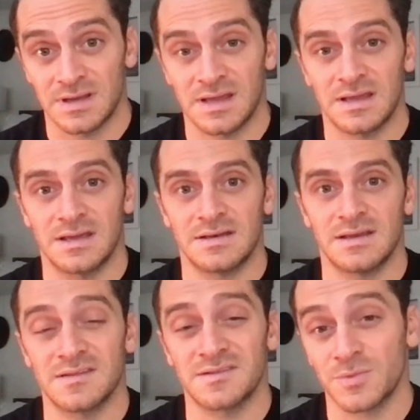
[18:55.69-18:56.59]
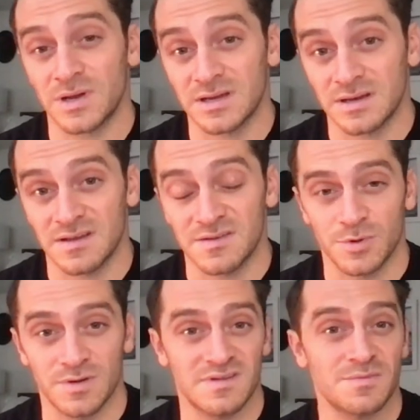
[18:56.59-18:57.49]
And is it
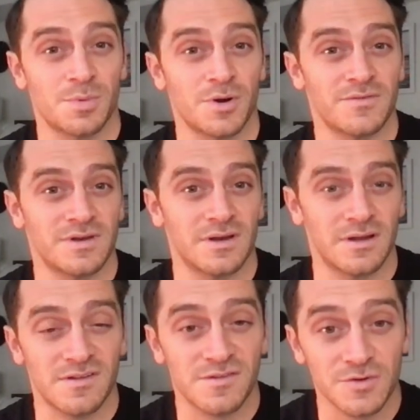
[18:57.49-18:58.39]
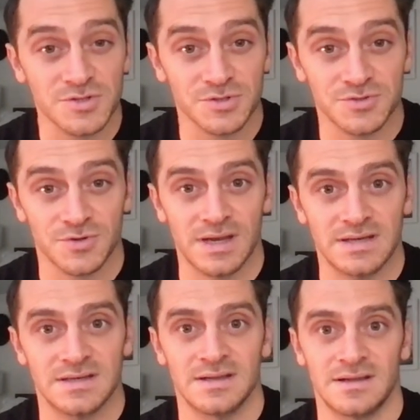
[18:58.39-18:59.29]
recognizable? Is this part of a social
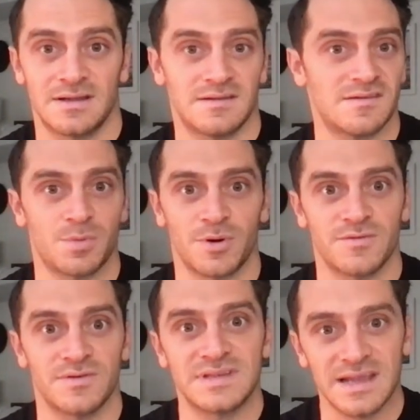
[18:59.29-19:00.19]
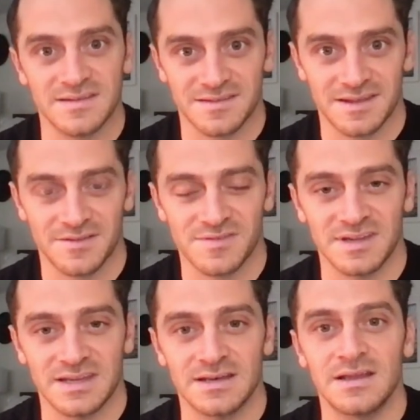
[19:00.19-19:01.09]
trend? Is this part of a dance that they've
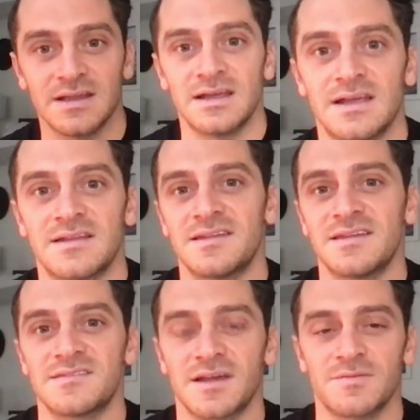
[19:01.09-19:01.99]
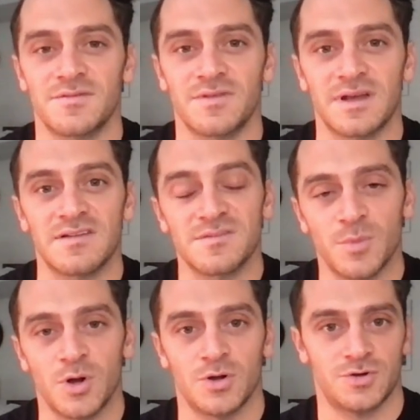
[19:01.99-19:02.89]
seen? It's these types of like
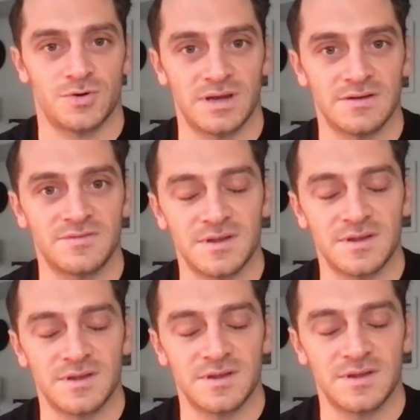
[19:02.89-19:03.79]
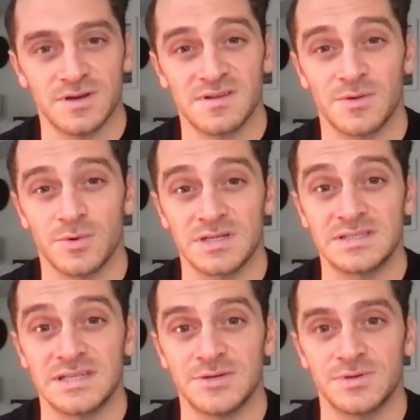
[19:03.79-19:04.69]
small creative tips and tricks that we're
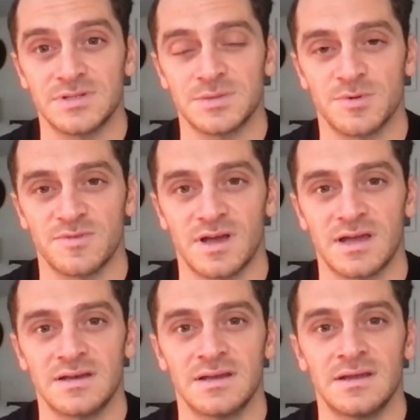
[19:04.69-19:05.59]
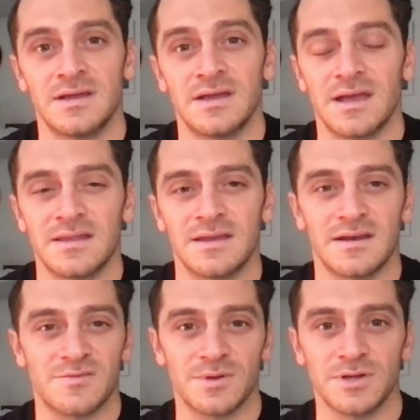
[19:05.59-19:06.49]
continuing to provide. And then
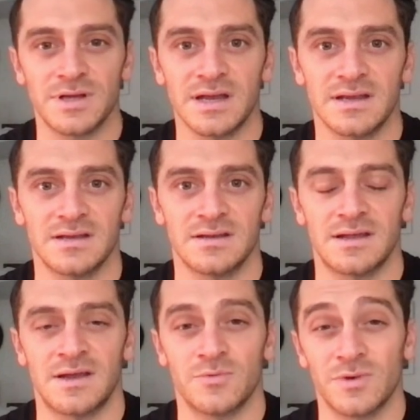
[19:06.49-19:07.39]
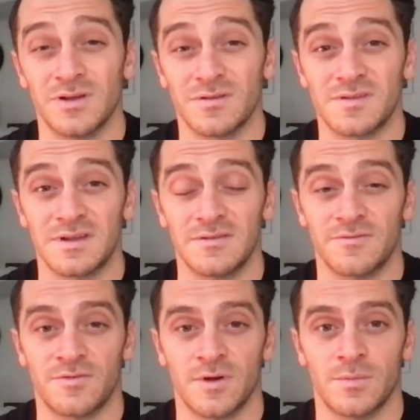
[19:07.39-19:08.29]
as we look at it at Reels
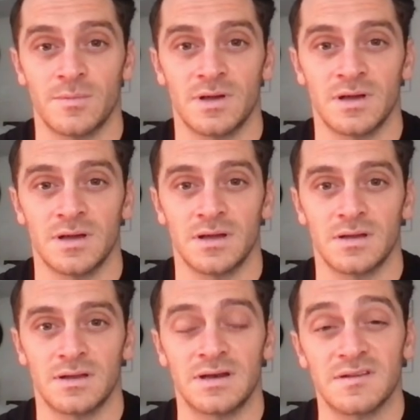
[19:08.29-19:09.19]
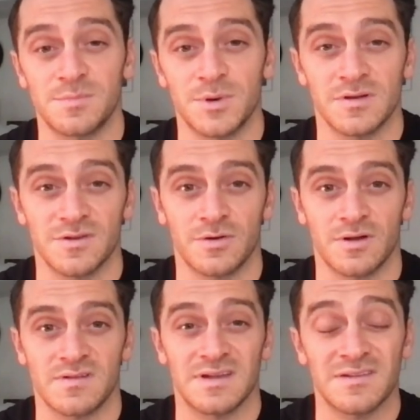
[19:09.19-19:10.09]
from an experience
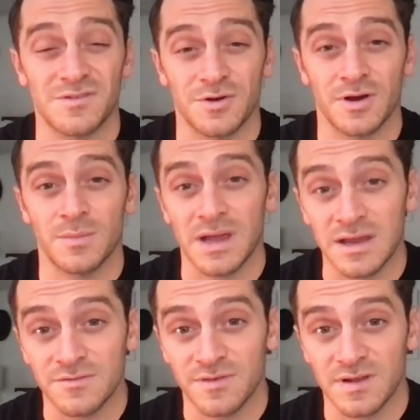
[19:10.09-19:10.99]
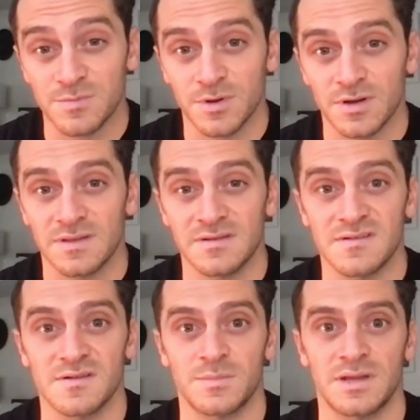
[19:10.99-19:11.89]
across Instagram and Facebook, this is
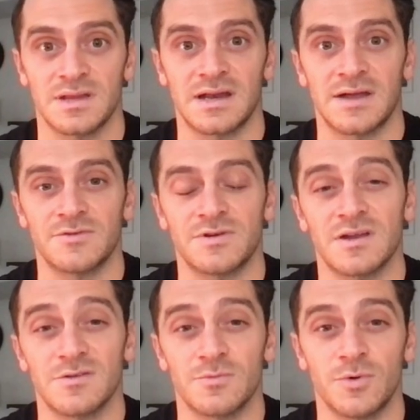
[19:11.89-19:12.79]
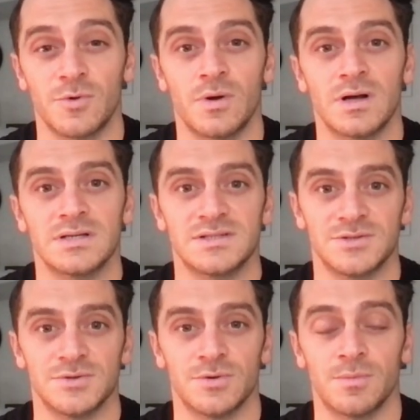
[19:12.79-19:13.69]
something that advertisers will want
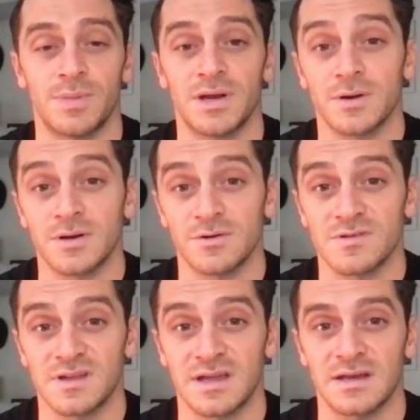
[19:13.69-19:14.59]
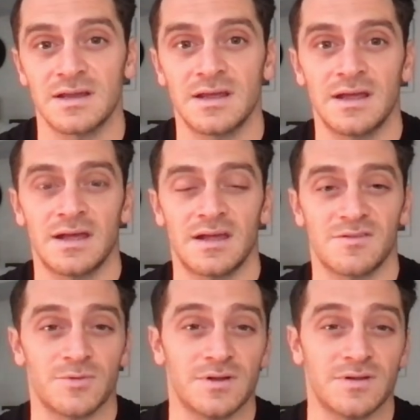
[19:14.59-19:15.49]
to better understand,
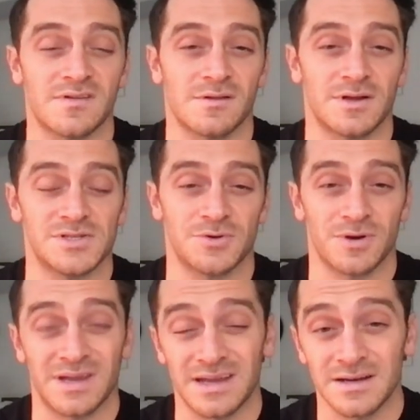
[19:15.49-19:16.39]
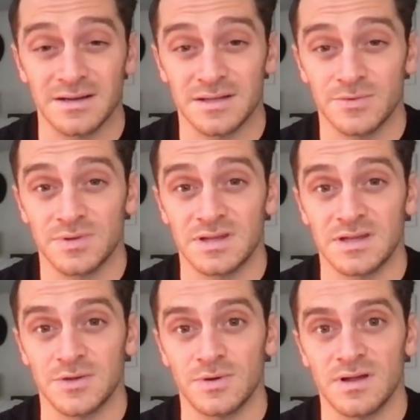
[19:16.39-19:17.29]
as Reels has launched organically within the
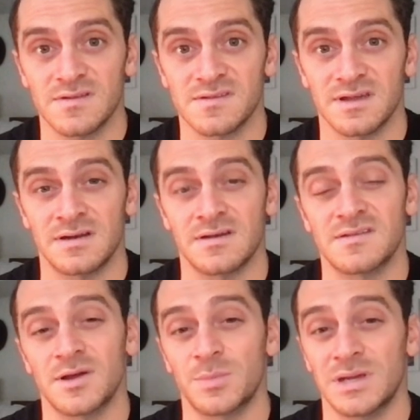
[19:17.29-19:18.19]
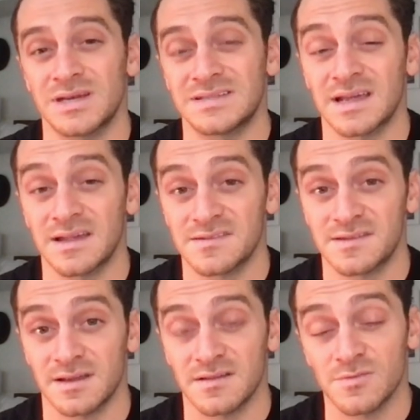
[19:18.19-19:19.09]
US and is now beginning
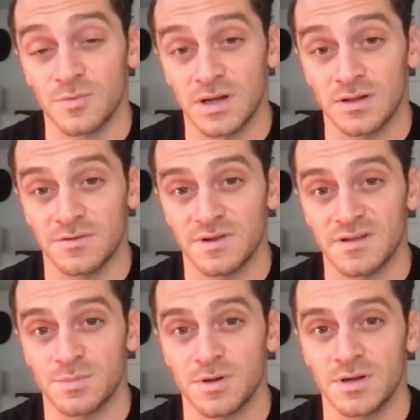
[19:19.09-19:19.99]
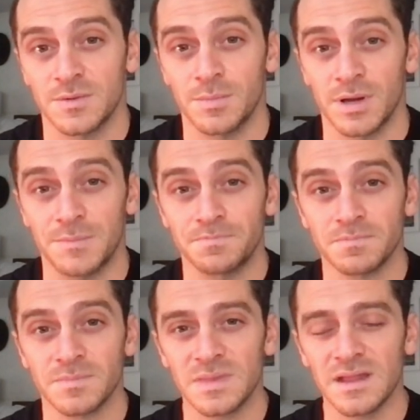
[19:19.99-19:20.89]
testing as well on Facebook. But
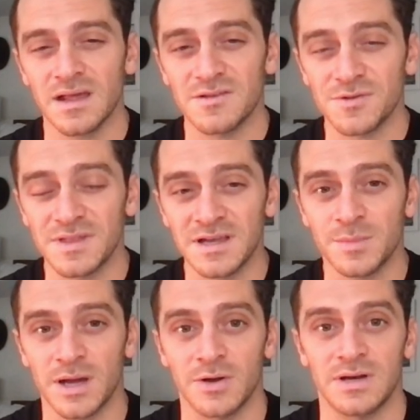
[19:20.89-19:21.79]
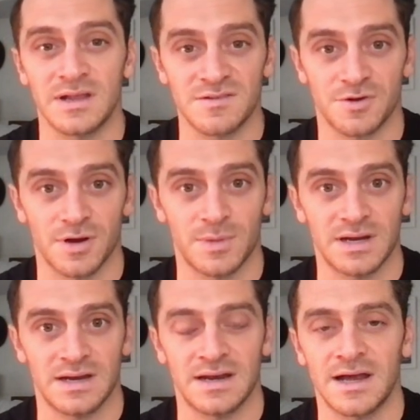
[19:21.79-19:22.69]
as you think about
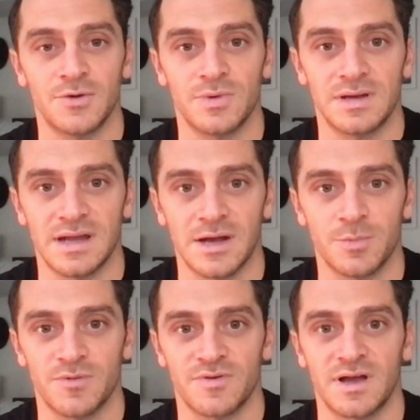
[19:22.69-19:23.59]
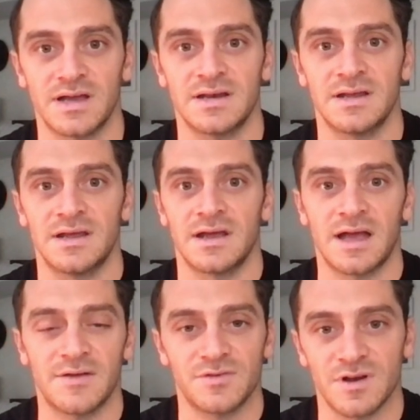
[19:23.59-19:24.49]
Instagram and how do we now provide
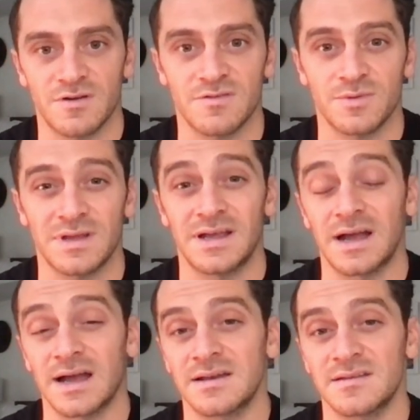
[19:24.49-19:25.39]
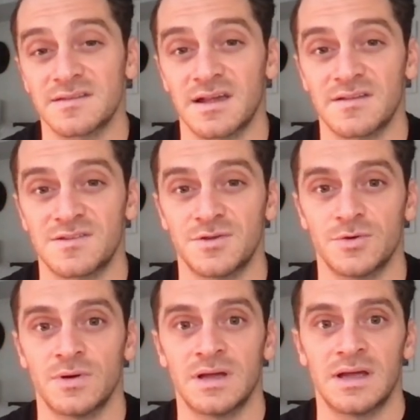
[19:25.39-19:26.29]
advertisers with the guidance as
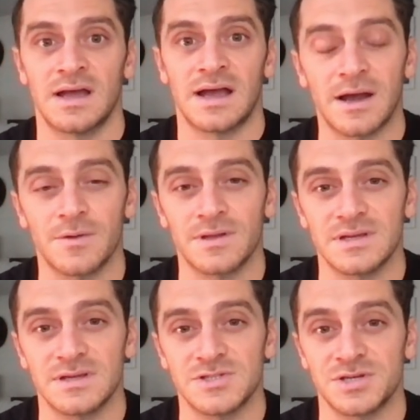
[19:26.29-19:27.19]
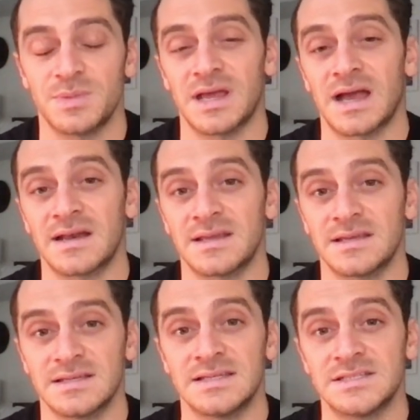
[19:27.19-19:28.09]
to how they should be adding
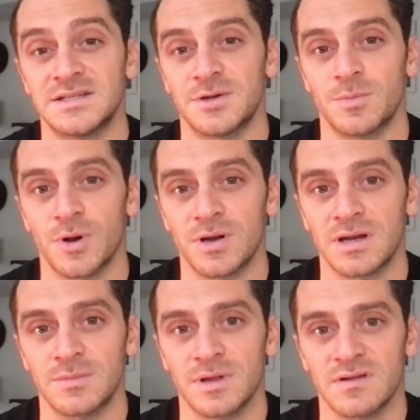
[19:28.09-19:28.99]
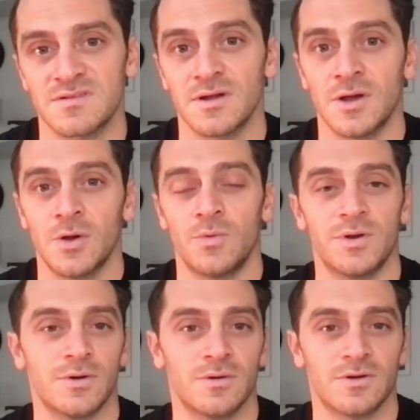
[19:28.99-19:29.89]
it into their marketing mix, we
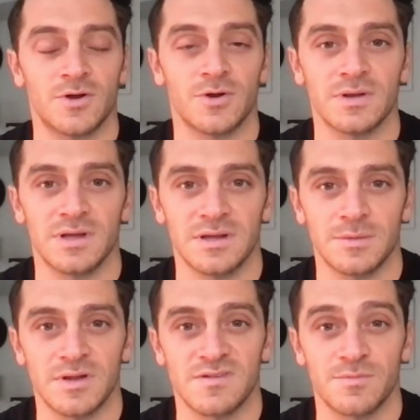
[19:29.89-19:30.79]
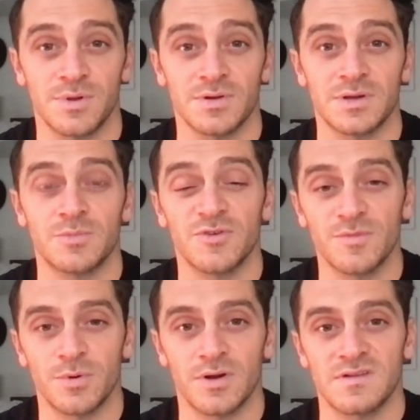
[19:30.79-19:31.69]
are currently in the midst of building
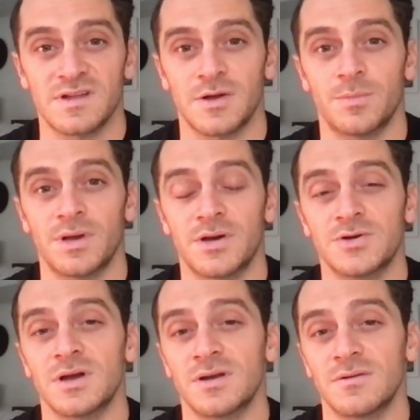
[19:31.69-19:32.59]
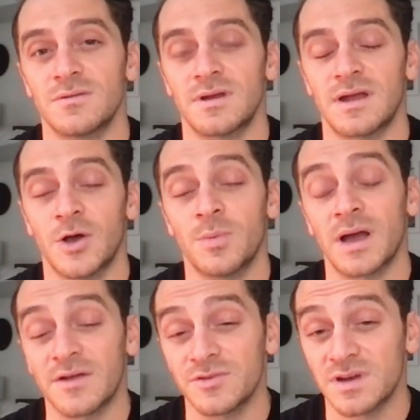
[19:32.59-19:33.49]
proof points to help
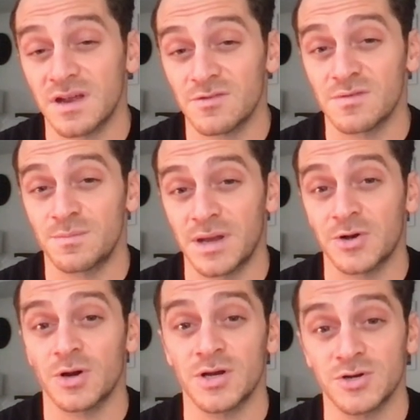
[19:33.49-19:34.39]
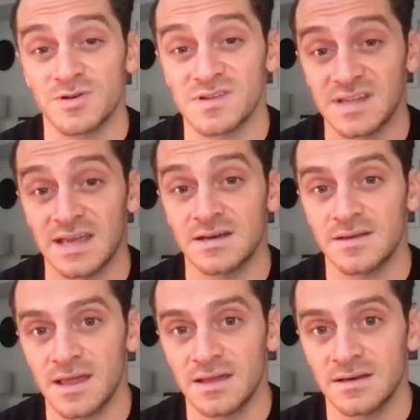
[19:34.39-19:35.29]
advertisers better understand
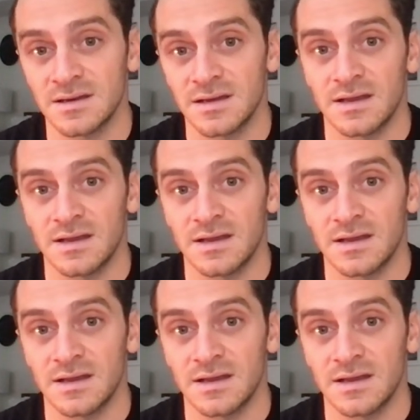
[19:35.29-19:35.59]
that.